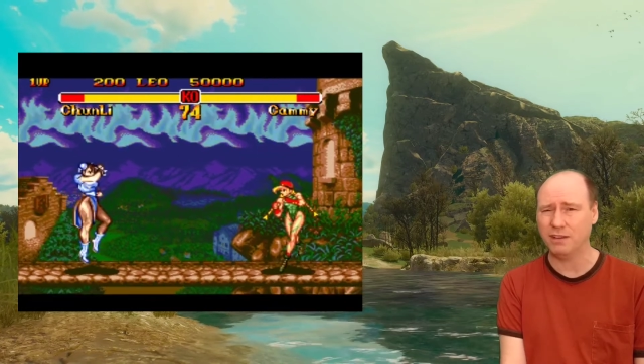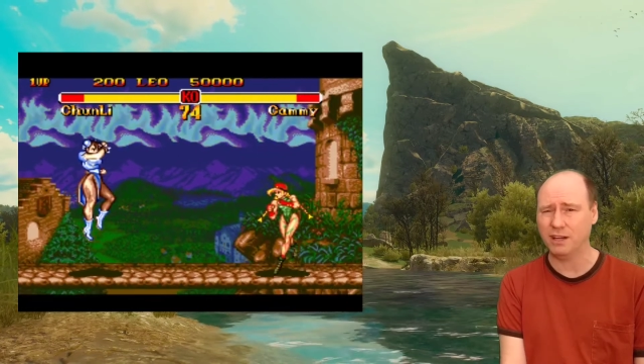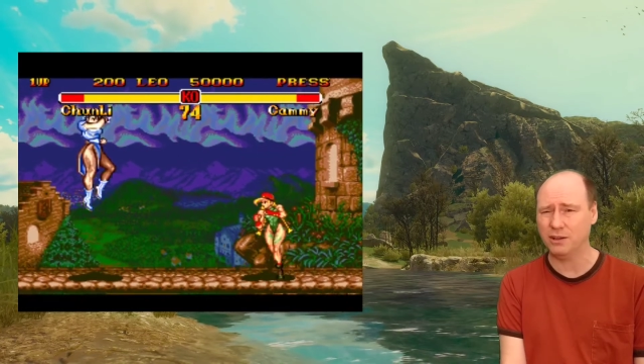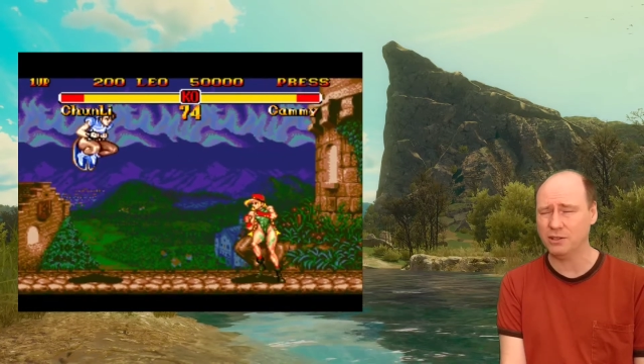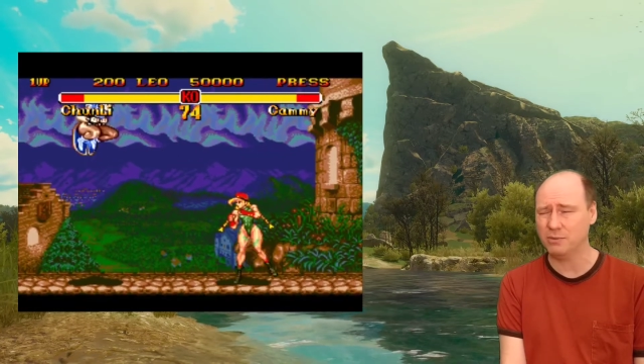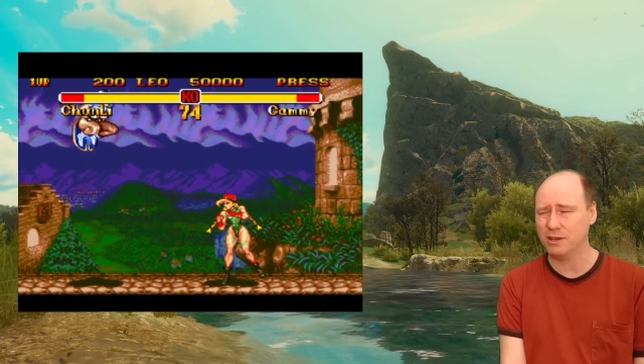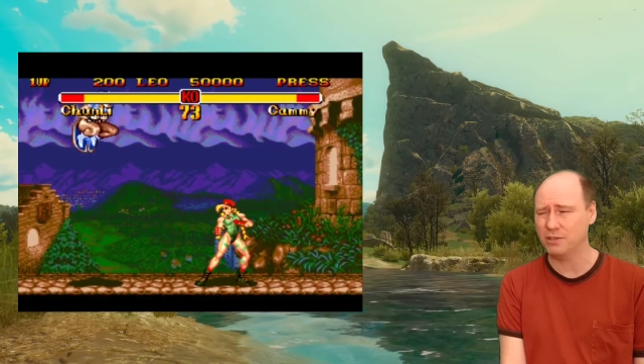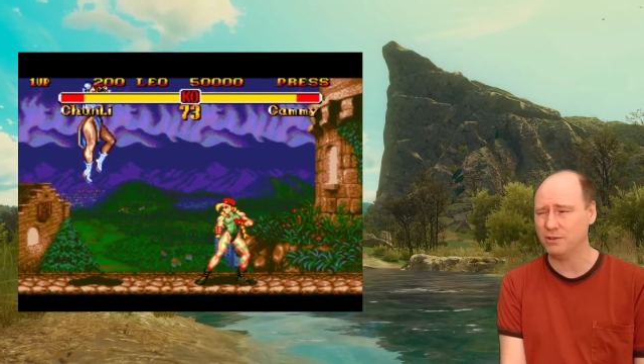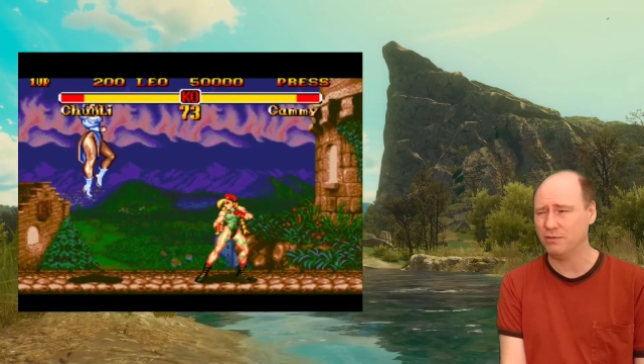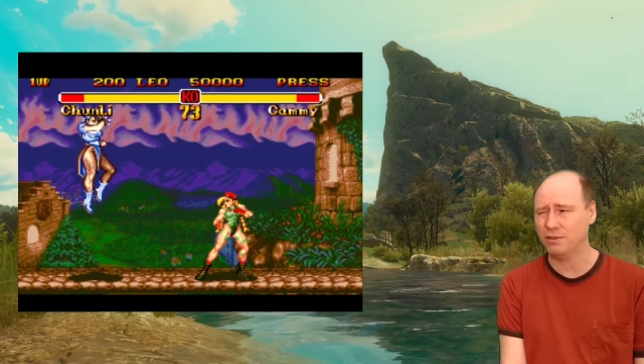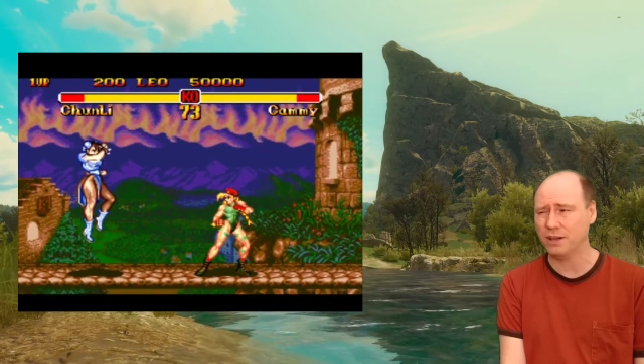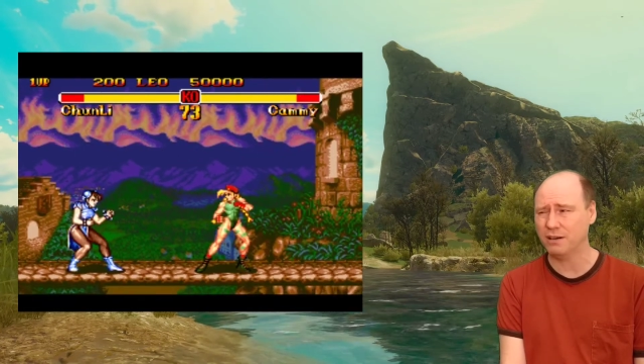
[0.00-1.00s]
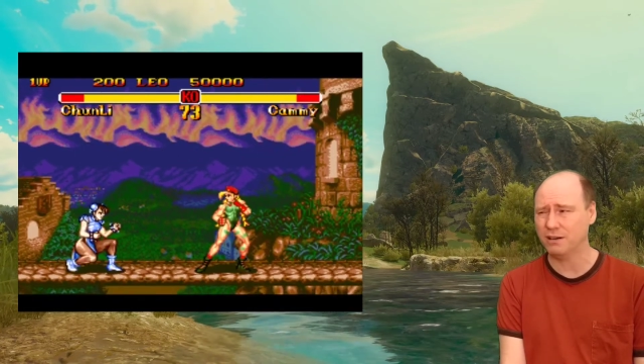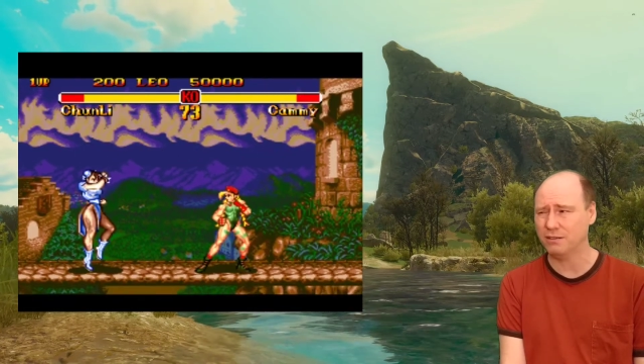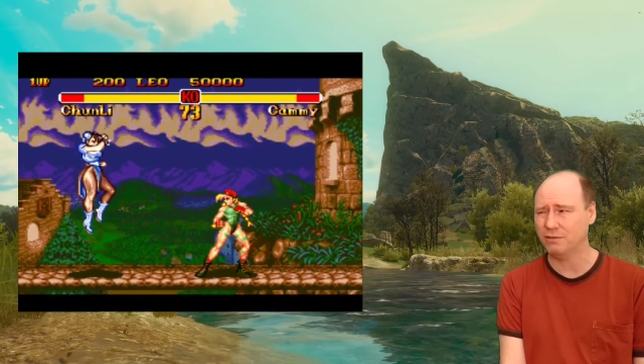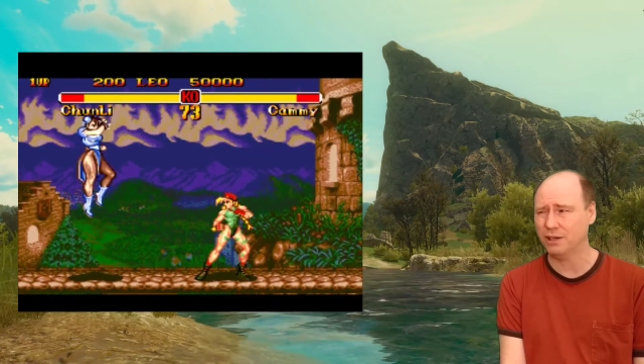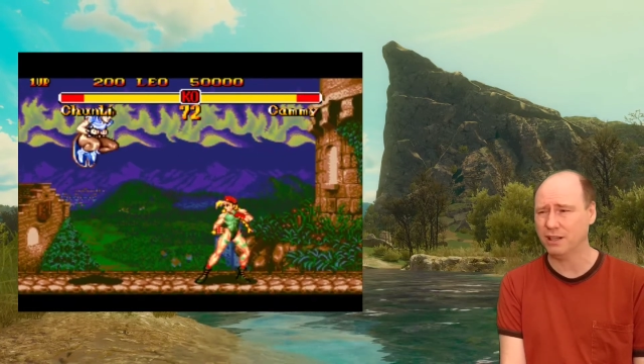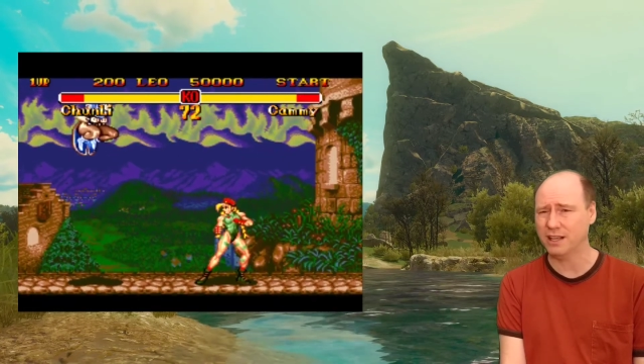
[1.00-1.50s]
videos about Street Fighter
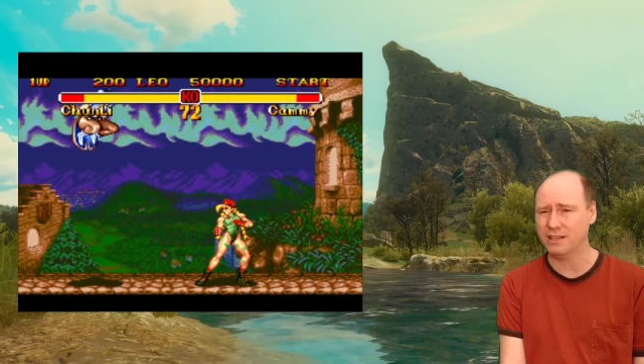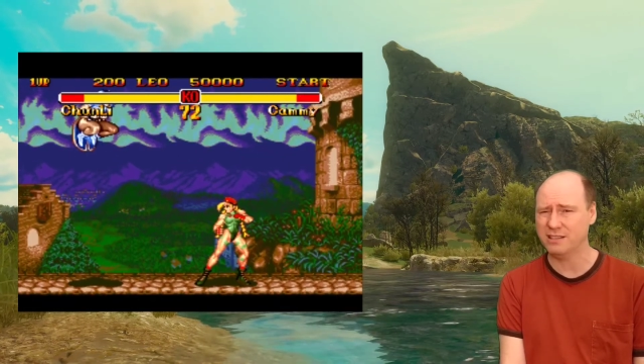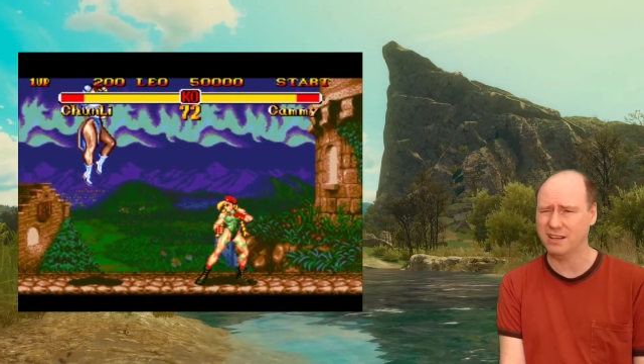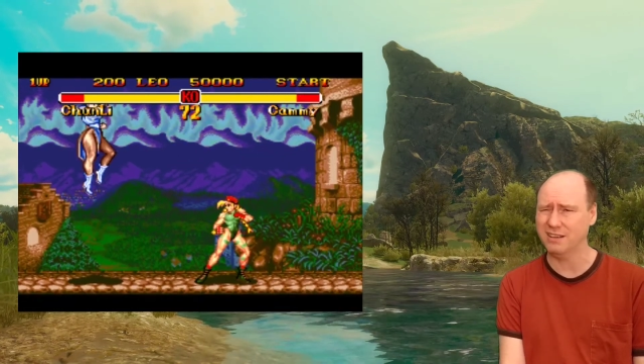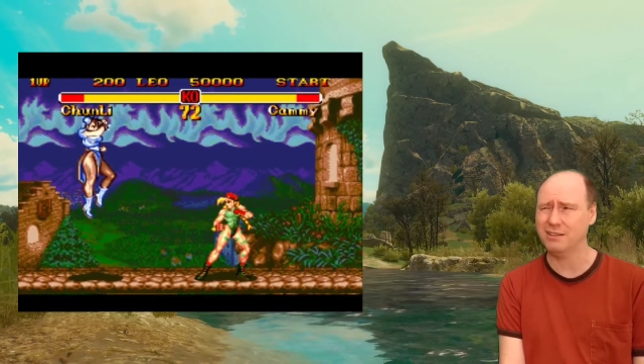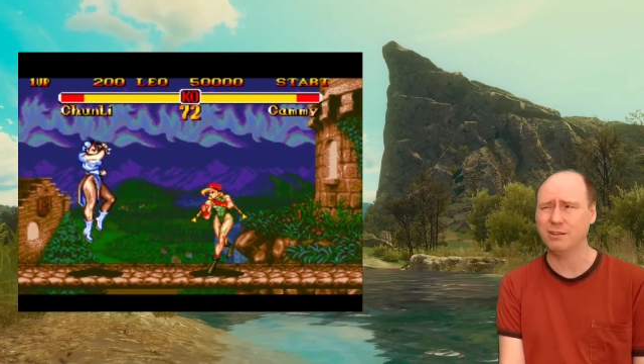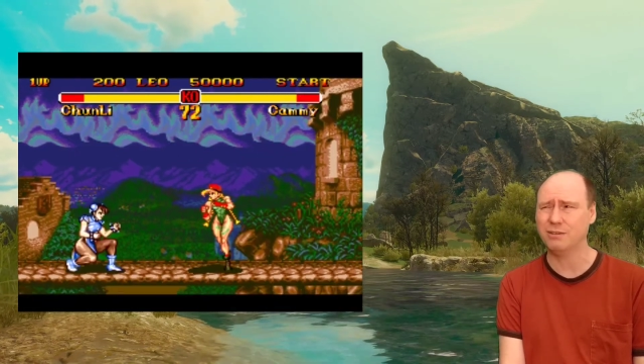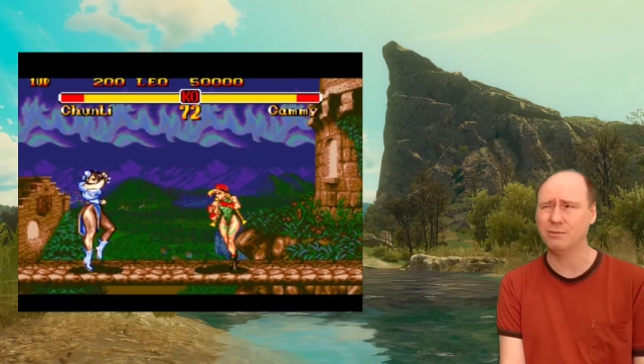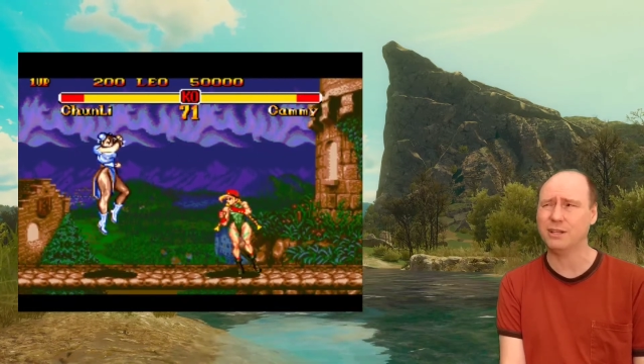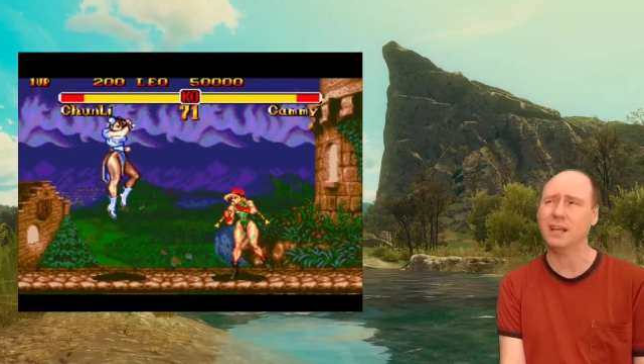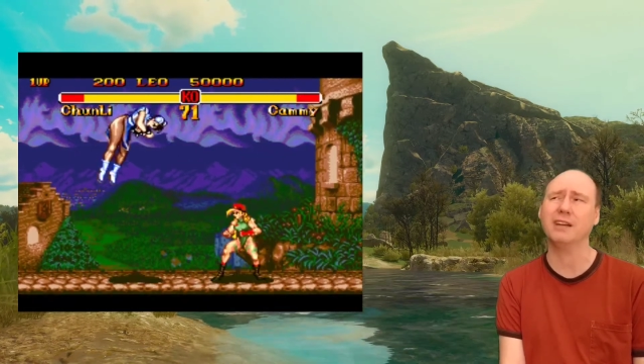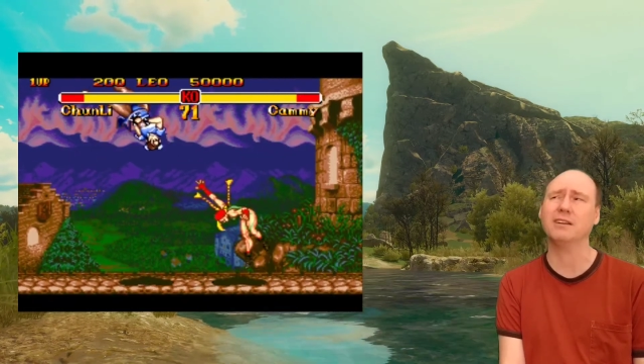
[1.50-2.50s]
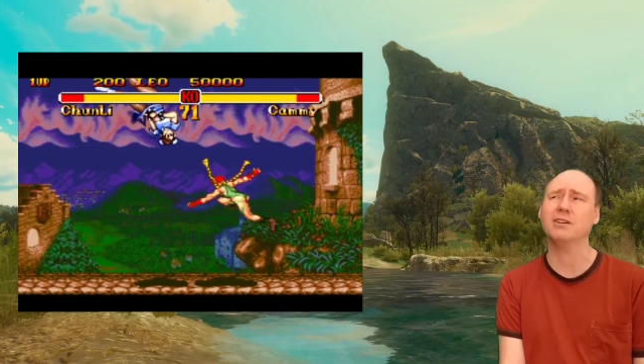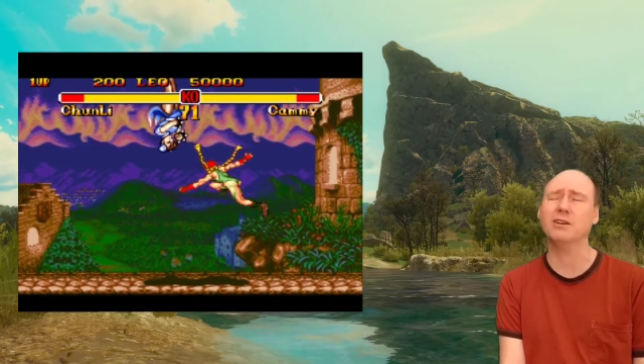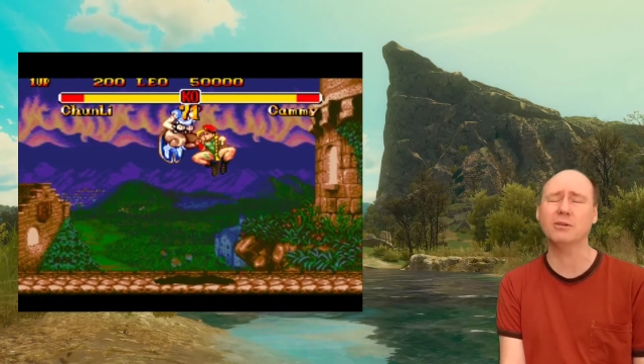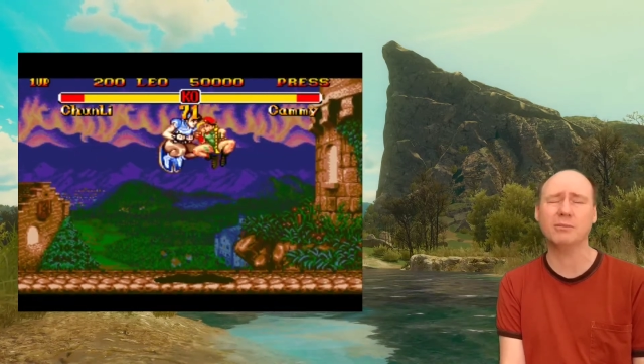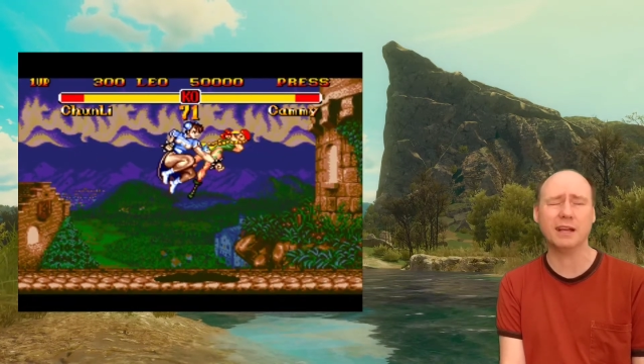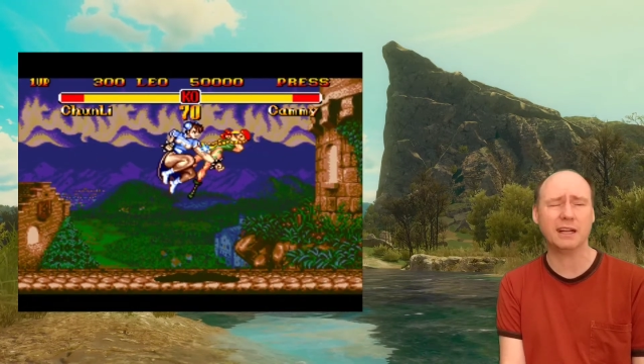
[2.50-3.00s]
have realized, yeah, you don't know what the heck
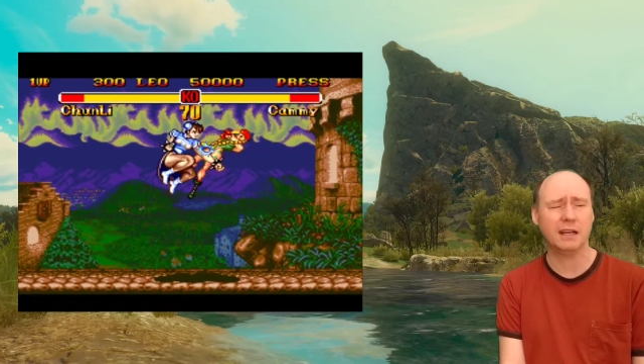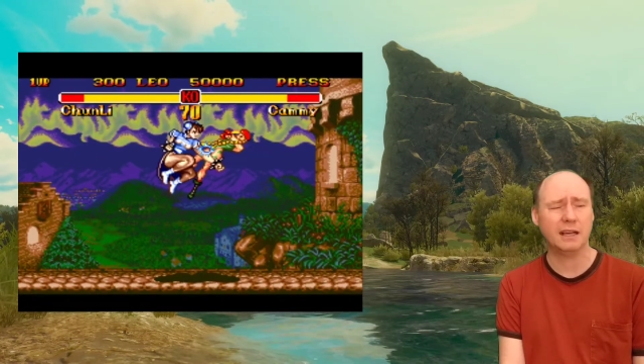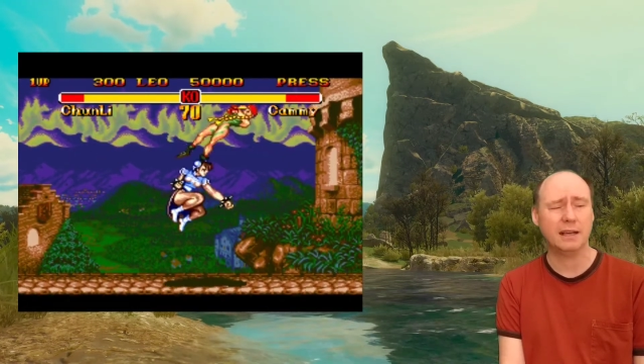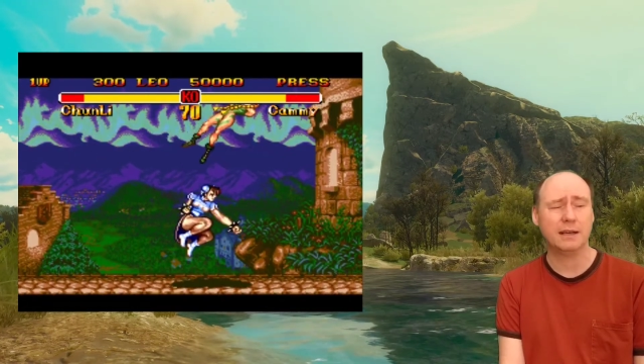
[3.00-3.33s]
you're doing, there.